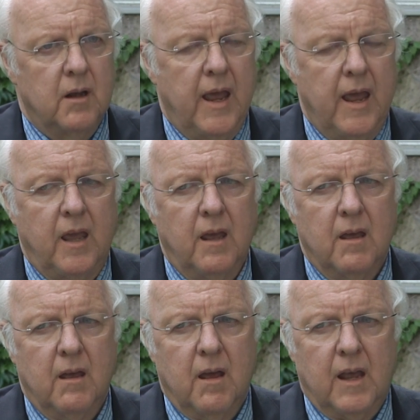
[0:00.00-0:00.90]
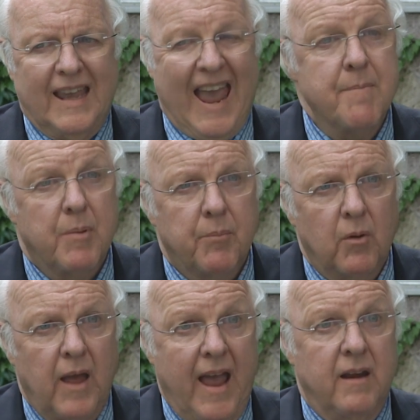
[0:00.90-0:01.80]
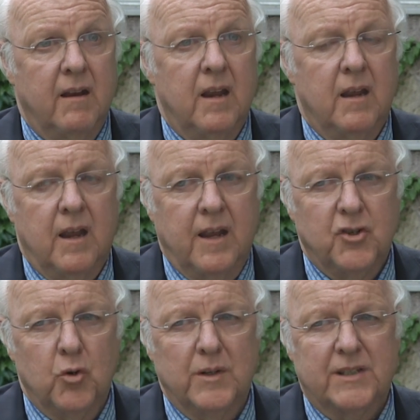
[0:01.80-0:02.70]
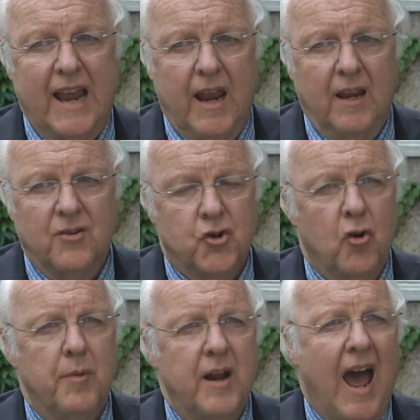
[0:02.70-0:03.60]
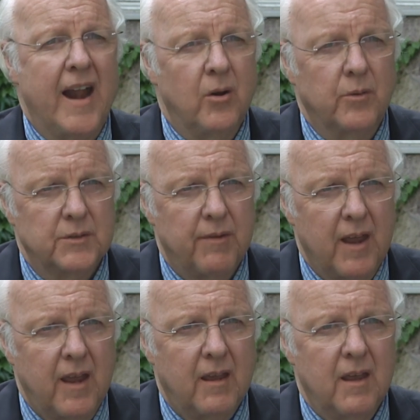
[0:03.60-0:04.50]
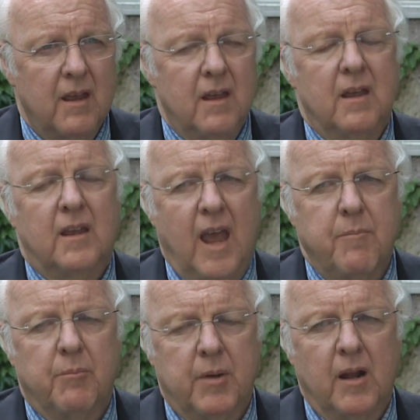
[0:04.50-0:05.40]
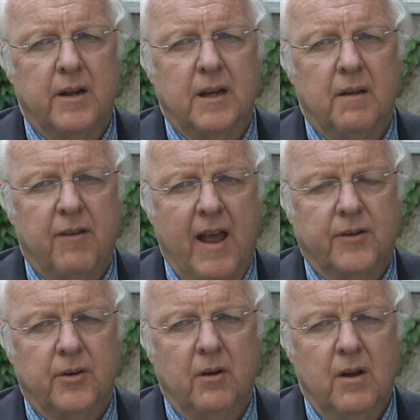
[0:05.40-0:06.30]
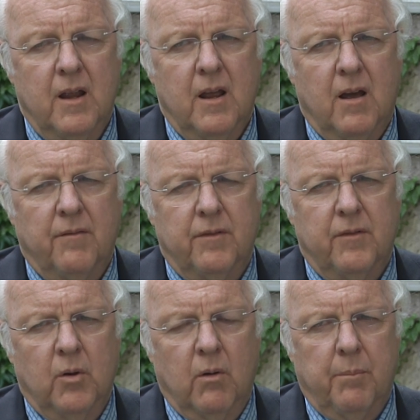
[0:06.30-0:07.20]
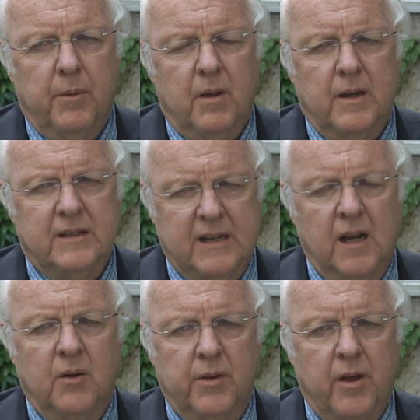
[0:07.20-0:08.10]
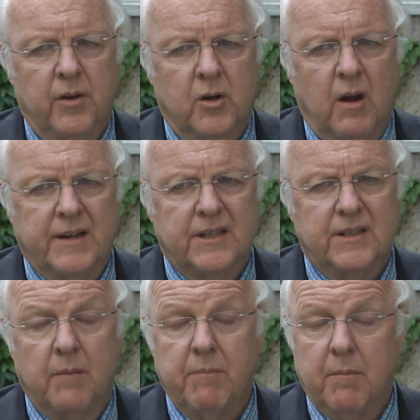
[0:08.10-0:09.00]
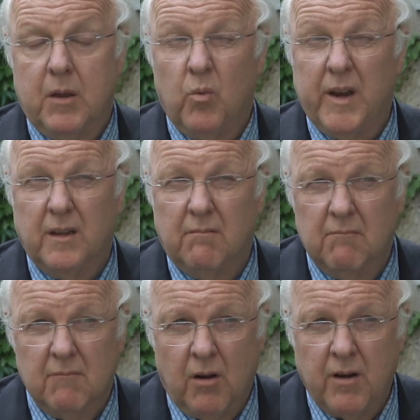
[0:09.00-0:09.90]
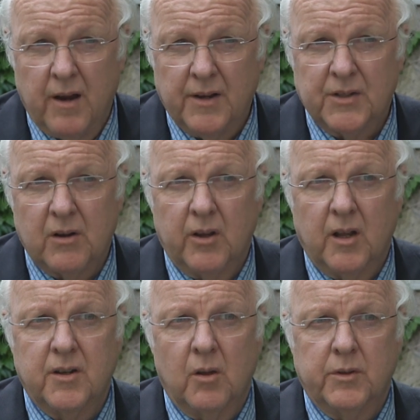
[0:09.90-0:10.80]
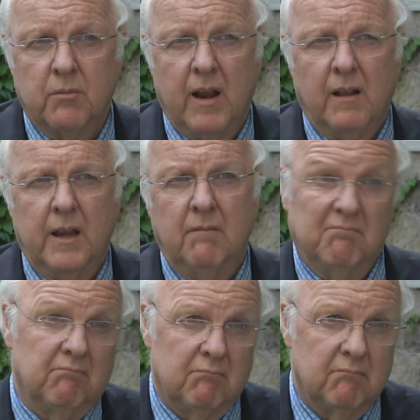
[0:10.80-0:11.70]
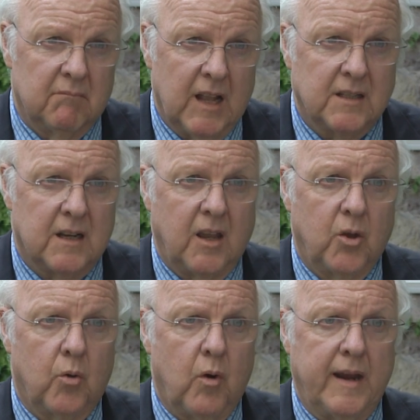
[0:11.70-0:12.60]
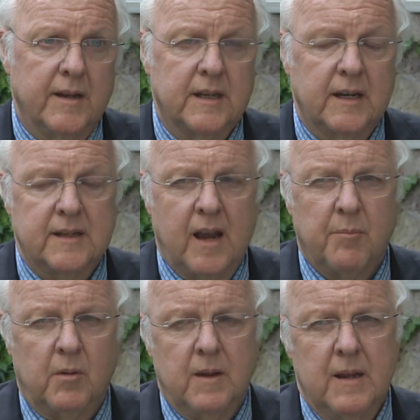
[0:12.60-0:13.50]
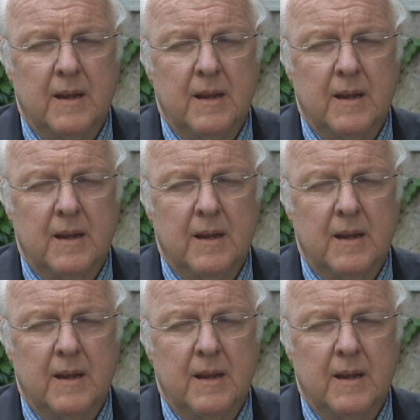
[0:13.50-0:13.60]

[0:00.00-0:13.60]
a capable and, as you would say in German, handlungsfähig, capability factor of Europe dealing with other crises that maybe we are not necessarily going to deal with directly. Let's take Ukraine as an example.